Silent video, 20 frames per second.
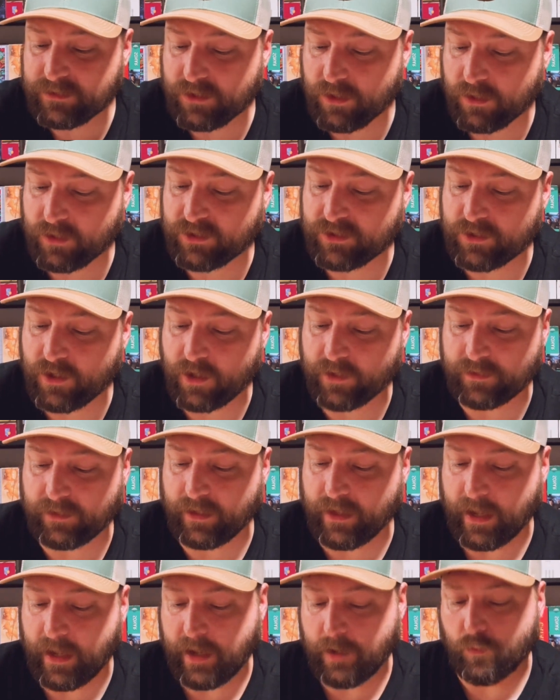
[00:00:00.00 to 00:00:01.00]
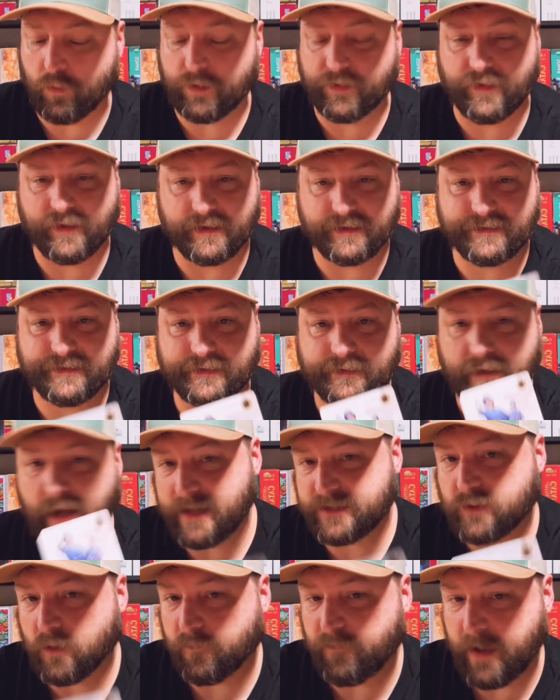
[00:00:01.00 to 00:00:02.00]
going to start the game with this
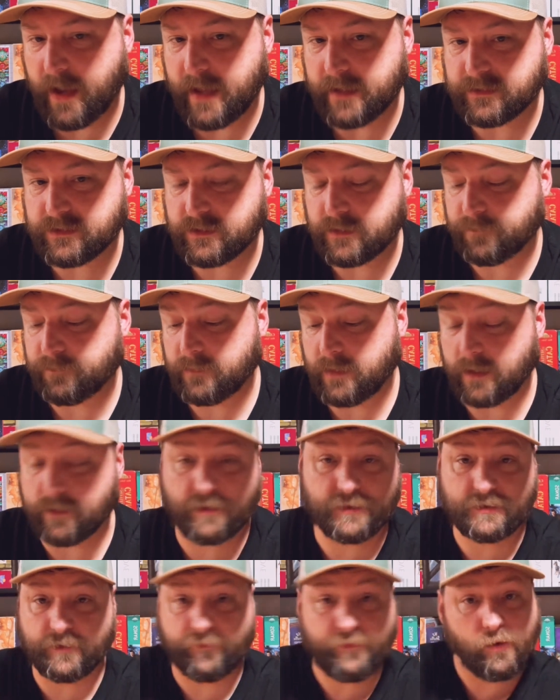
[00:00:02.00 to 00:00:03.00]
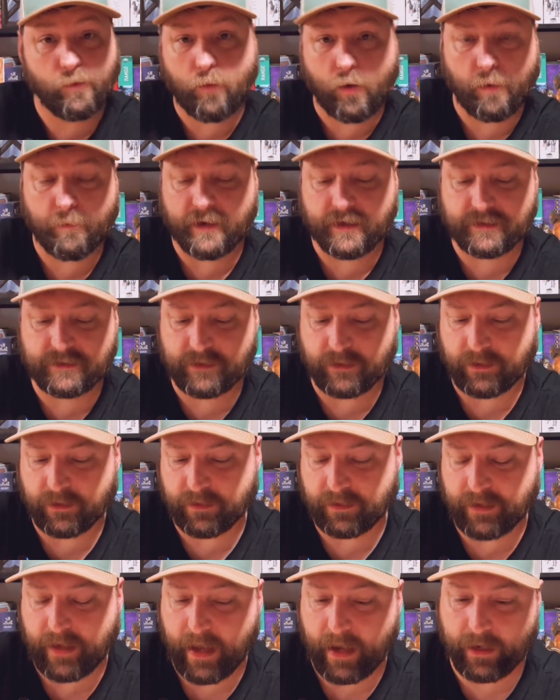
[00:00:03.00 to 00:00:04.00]
not so fast. And there's a few more mixed into
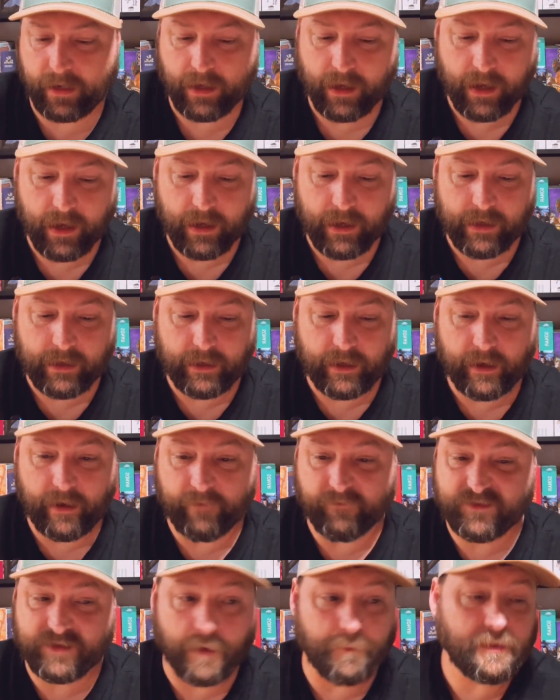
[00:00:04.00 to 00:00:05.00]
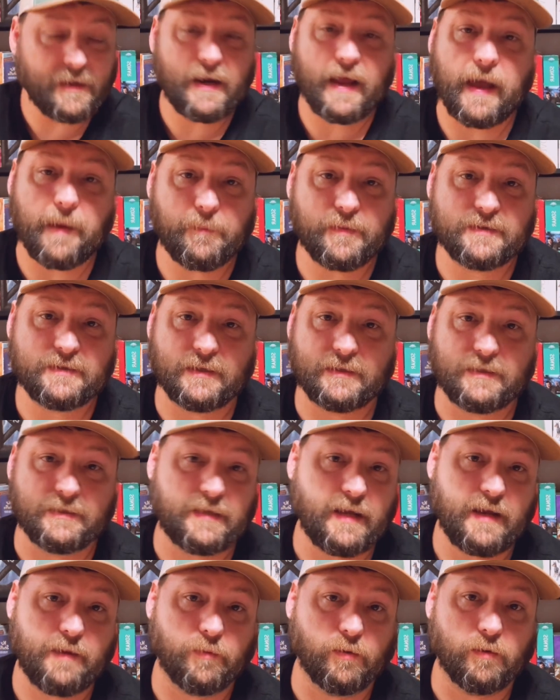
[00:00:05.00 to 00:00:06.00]
the deck. If something happens at the
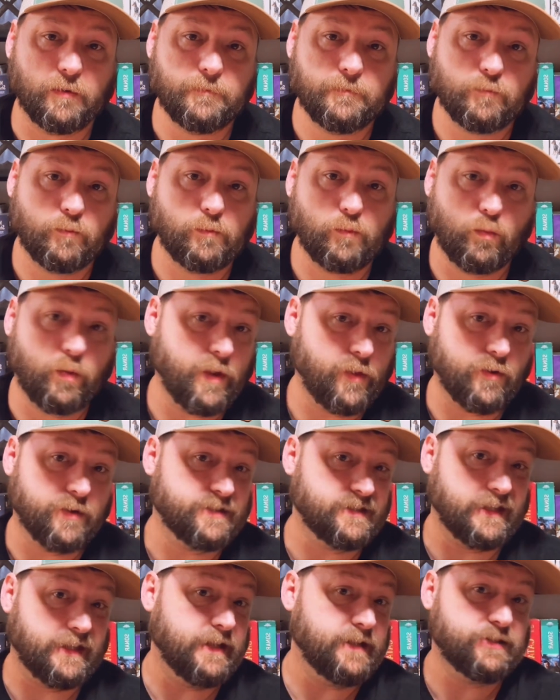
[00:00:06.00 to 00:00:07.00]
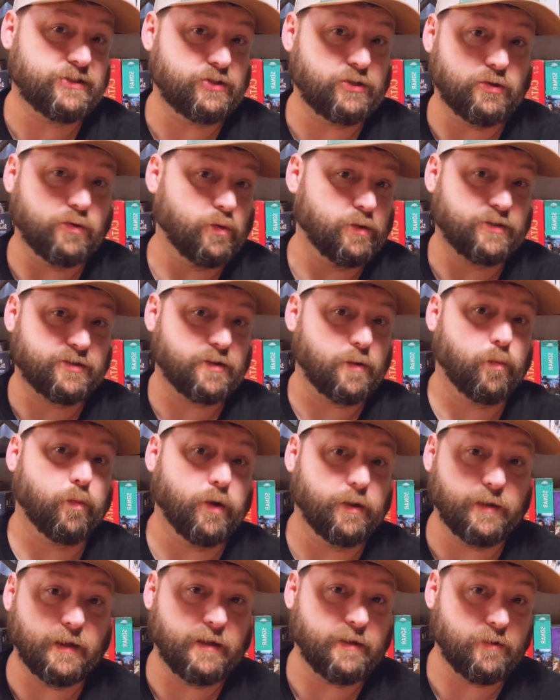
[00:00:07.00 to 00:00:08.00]
table, whether it's against you or
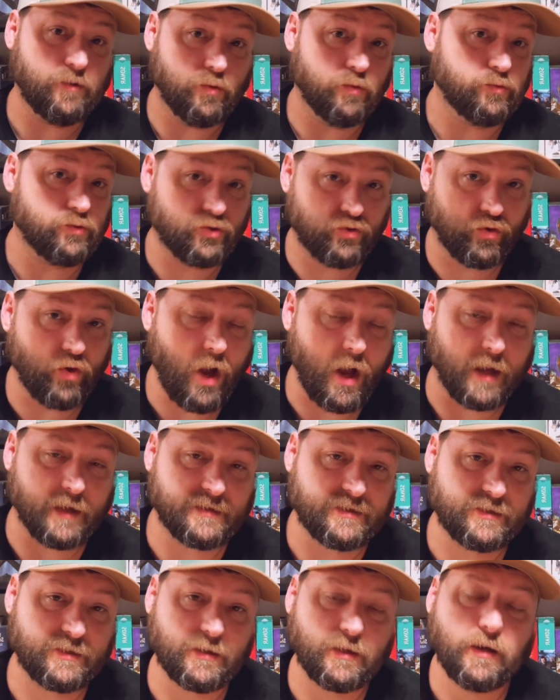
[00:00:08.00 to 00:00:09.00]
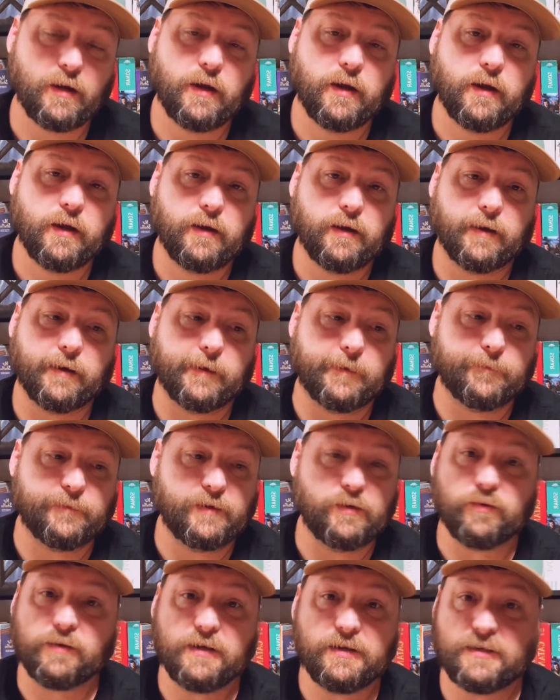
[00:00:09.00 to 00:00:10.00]
someone that you trust,
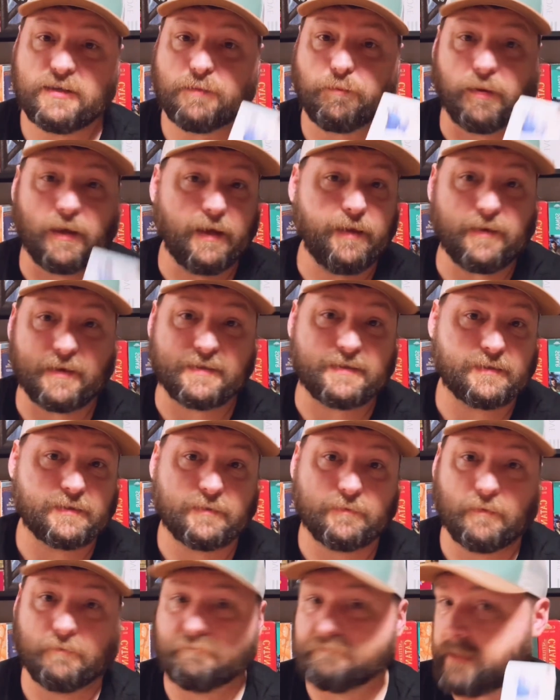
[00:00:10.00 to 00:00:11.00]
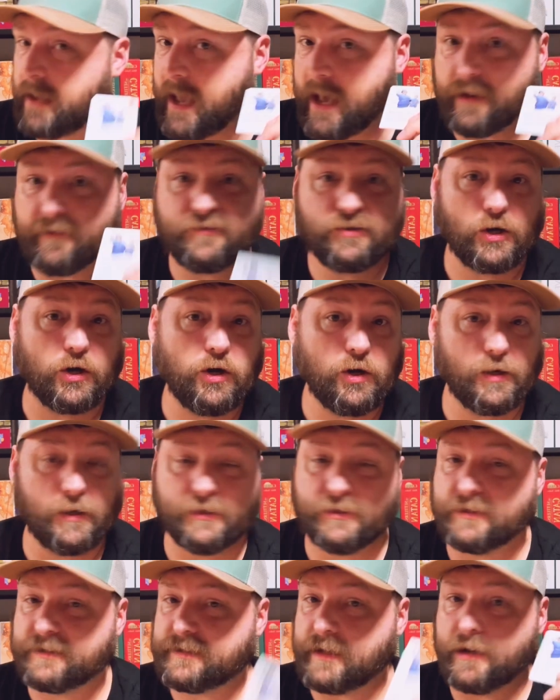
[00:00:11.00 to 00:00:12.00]
You can just play this out of turn
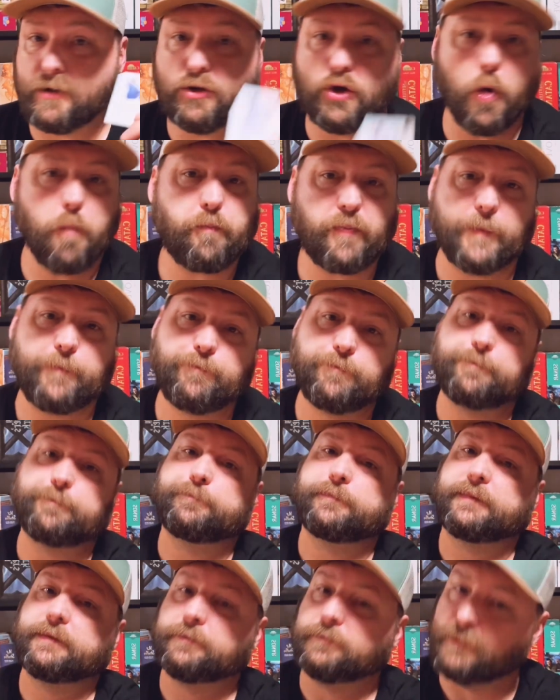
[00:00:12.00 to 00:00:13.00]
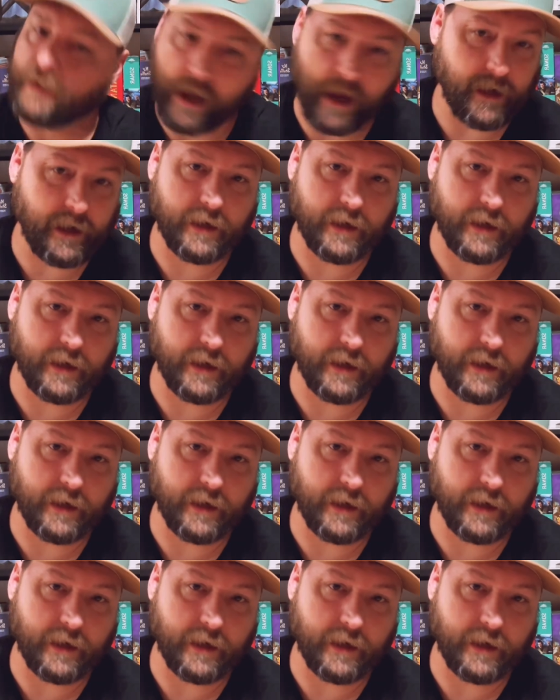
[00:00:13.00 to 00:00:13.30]
and just say, nope, not